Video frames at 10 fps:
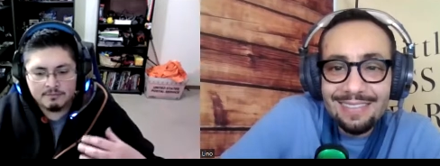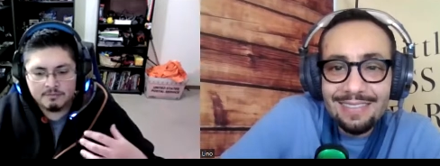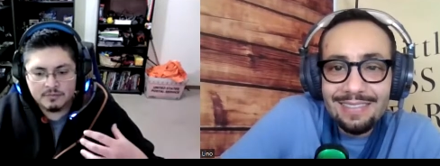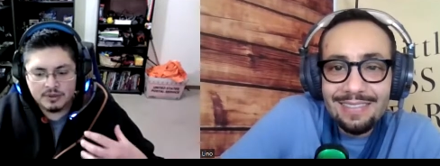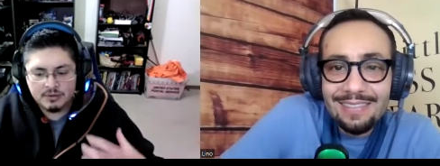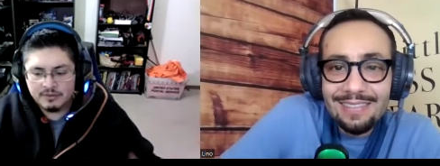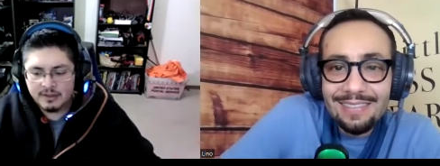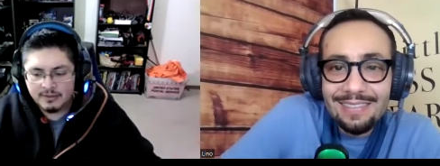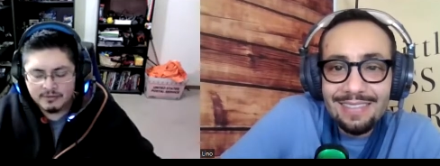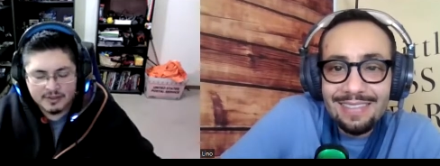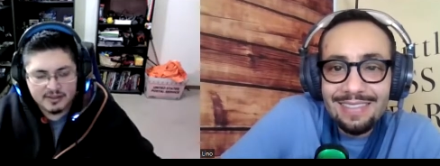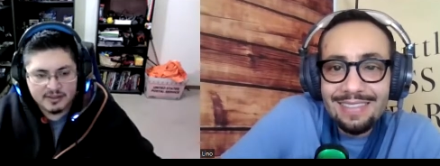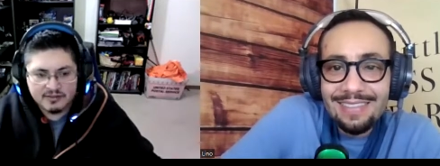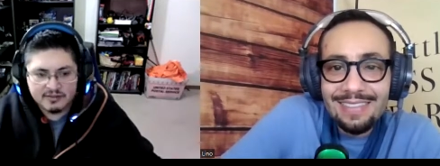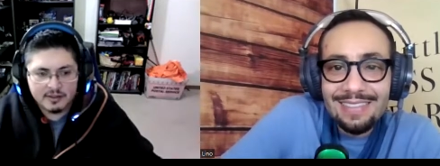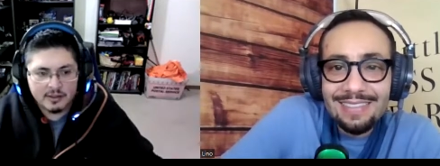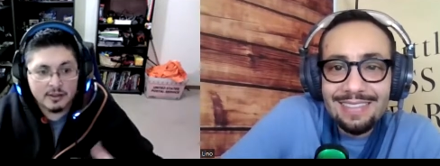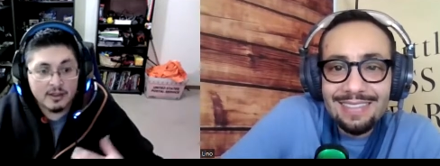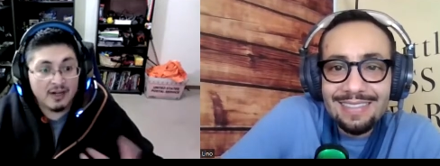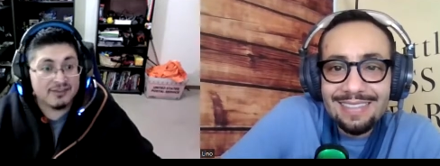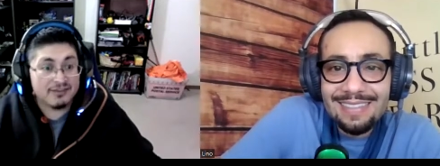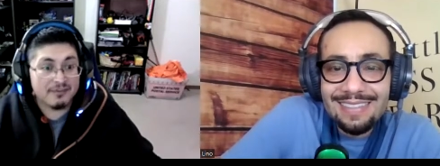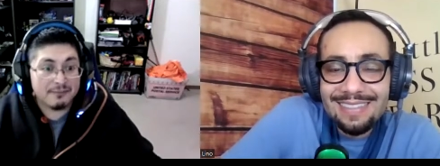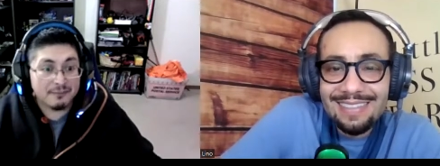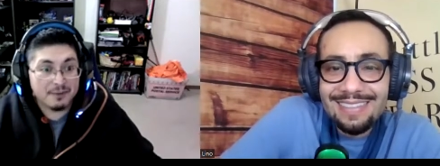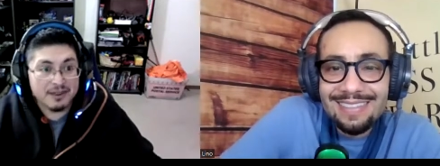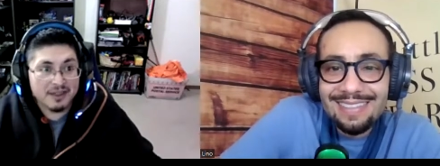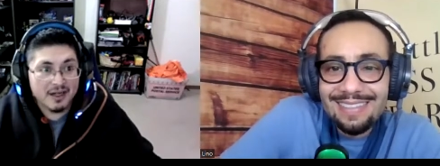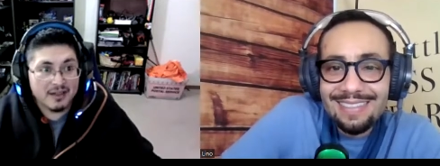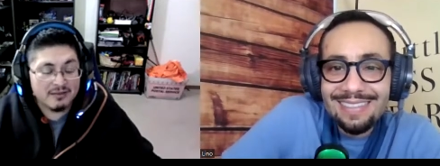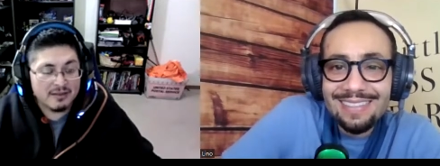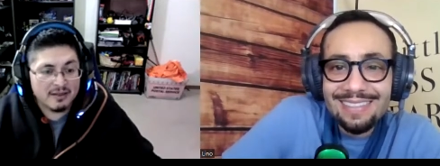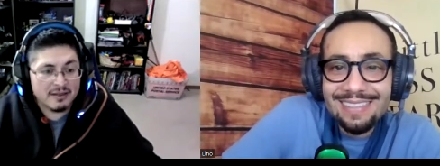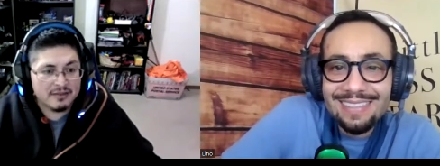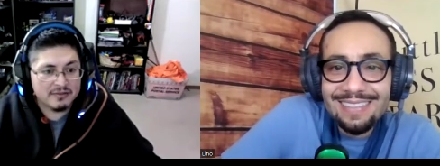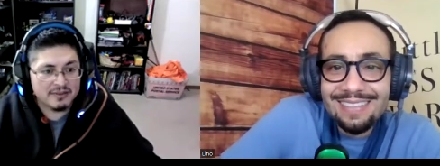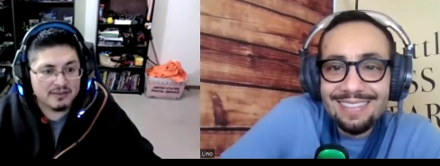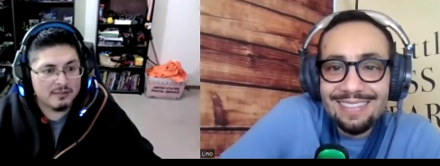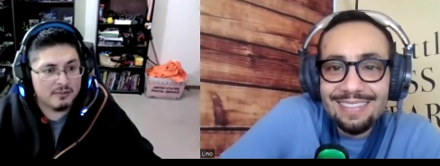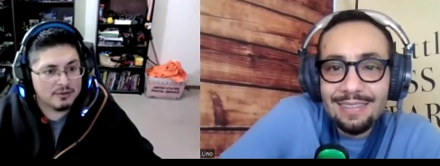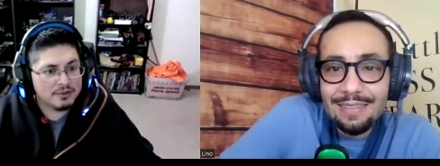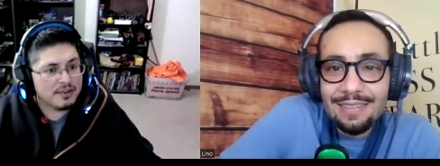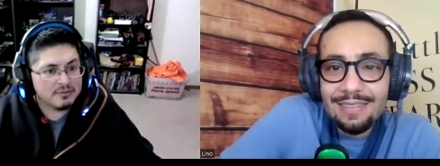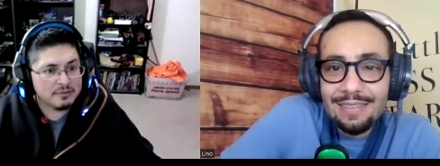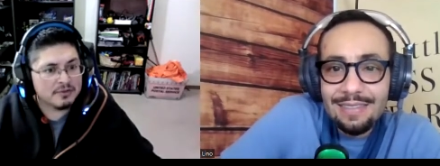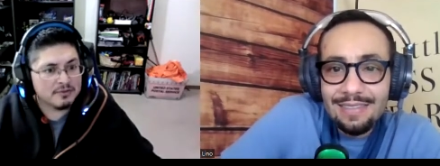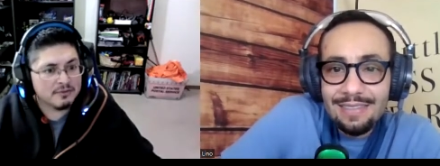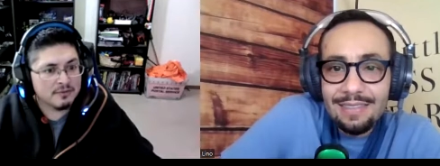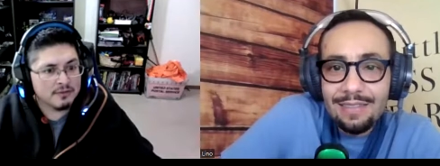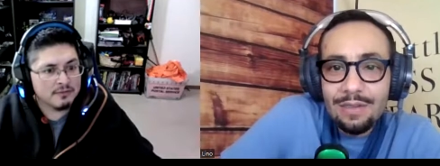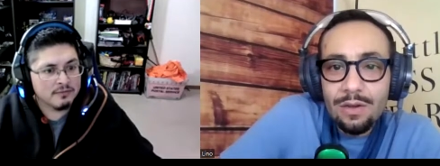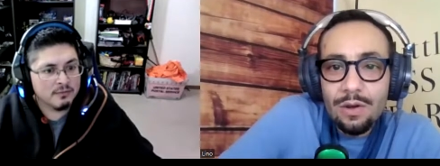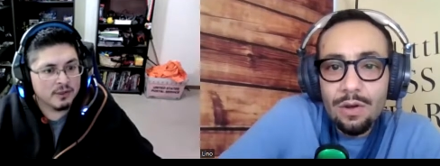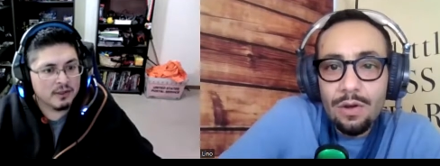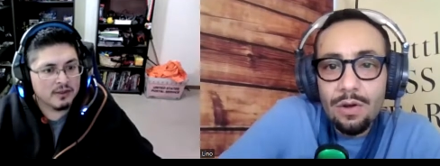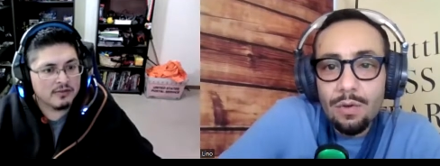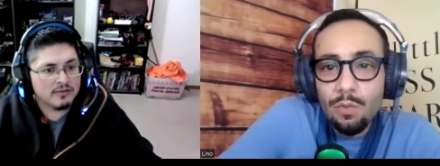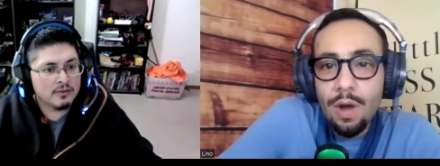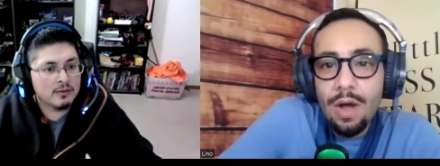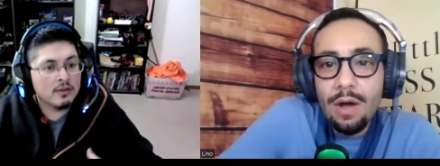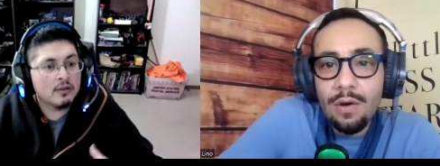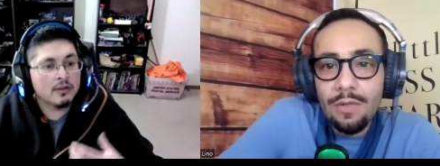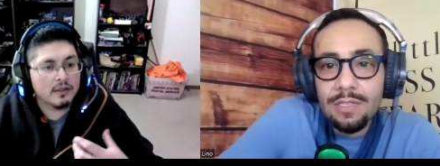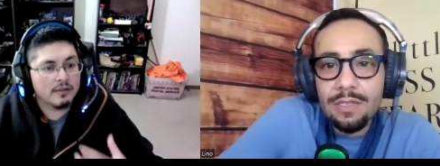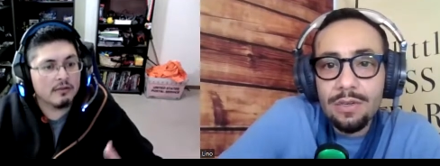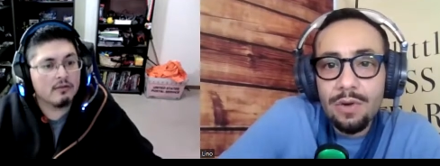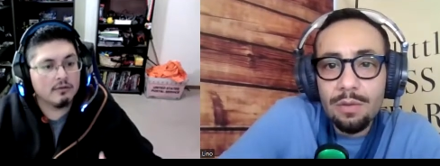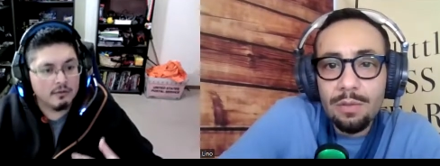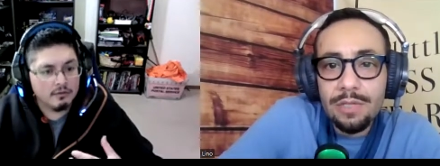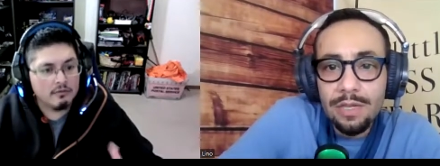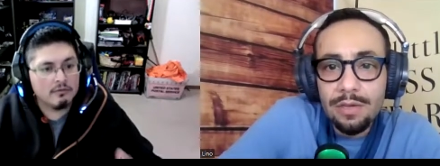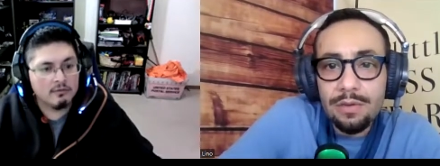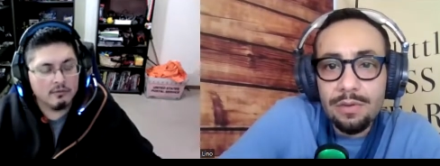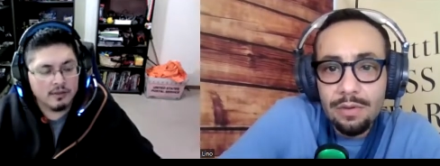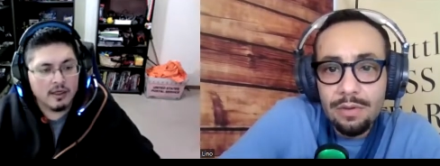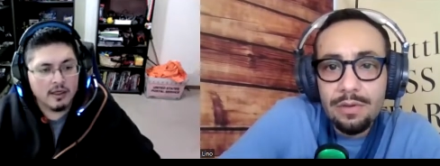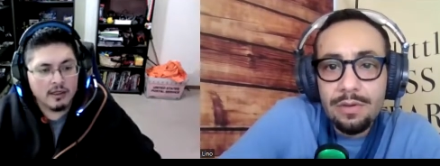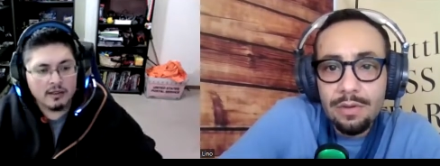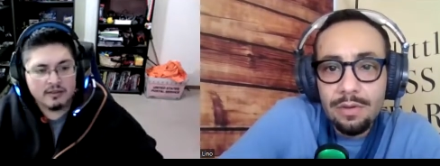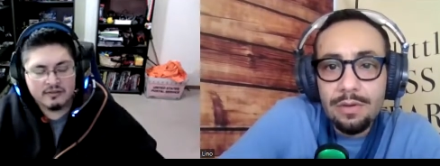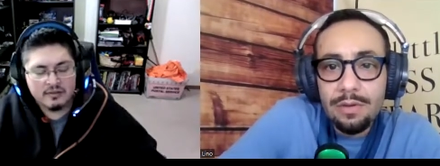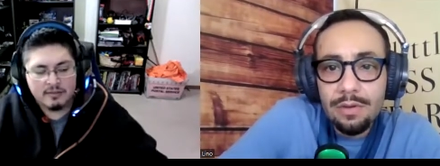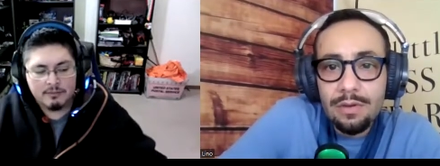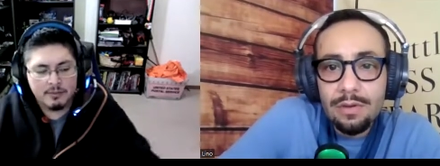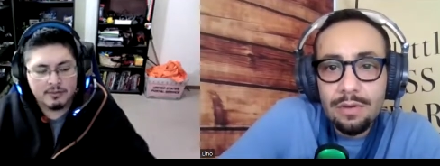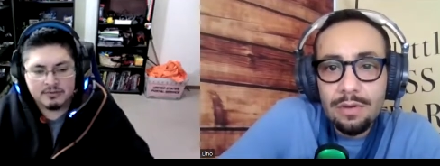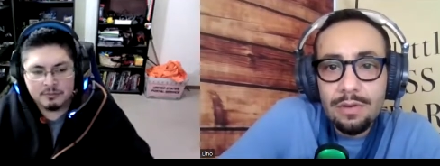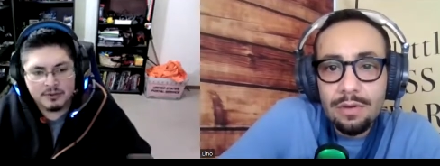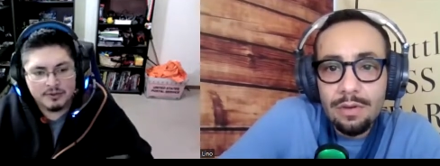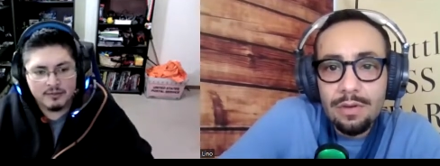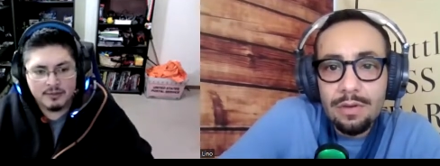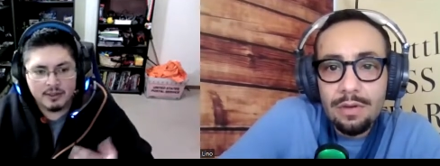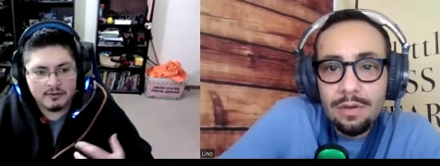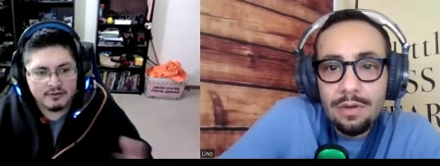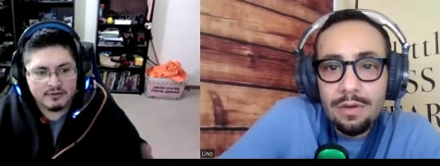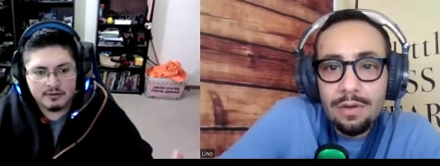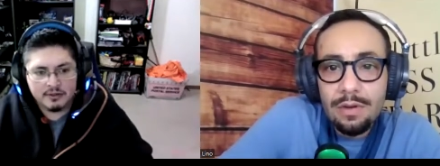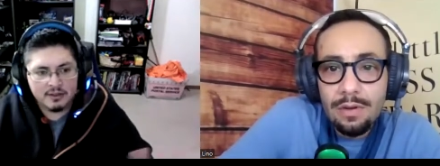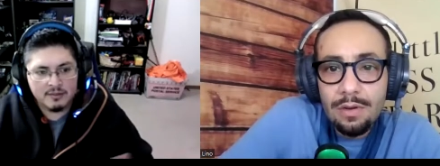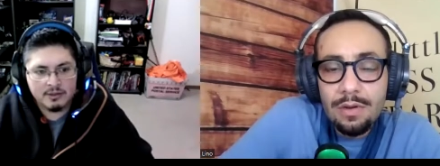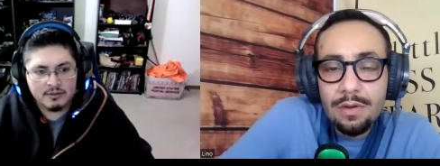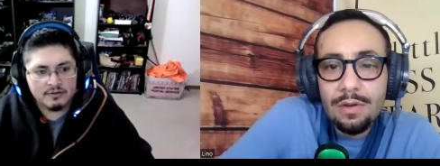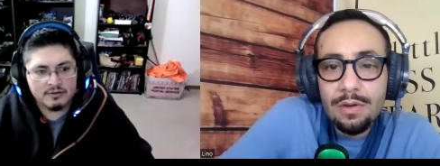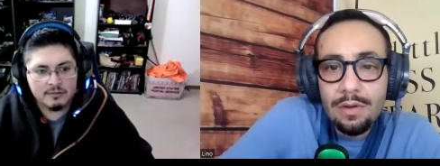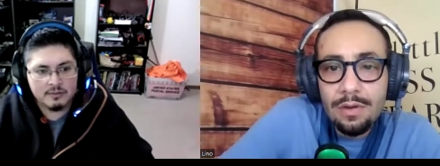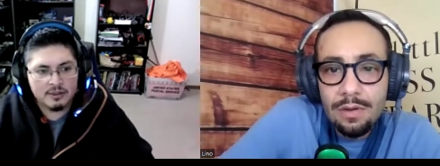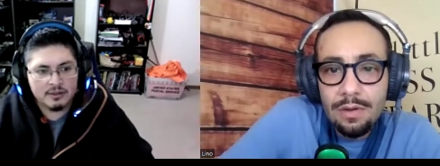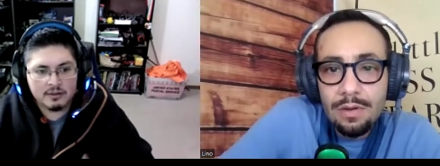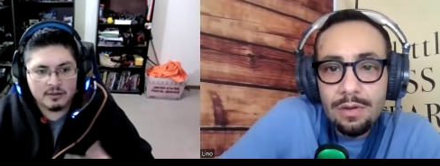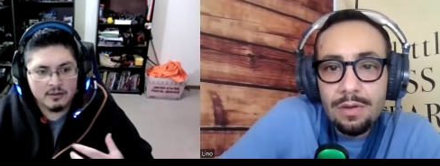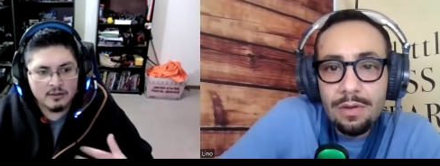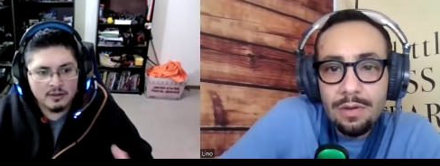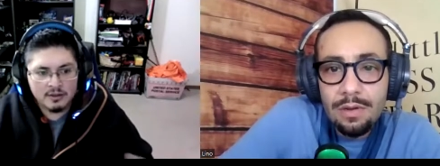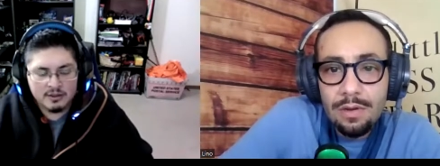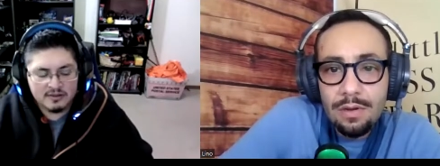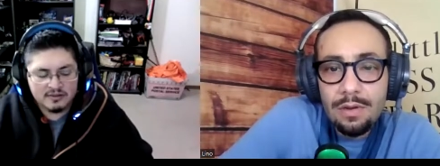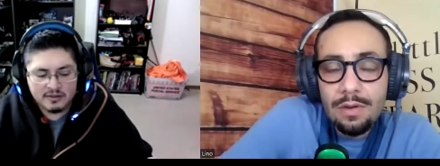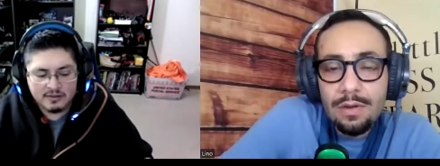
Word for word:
Speaker 1: you know, I've got the dice there. I also have a free guide that handles like the emotional aspects of, of weight loss.
Speaker 2: Wow, like, that's incredible. Thank you. Yeah.
Speaker 1: And so like people just put in their email address, it'll get emailed to you immediately. And it's that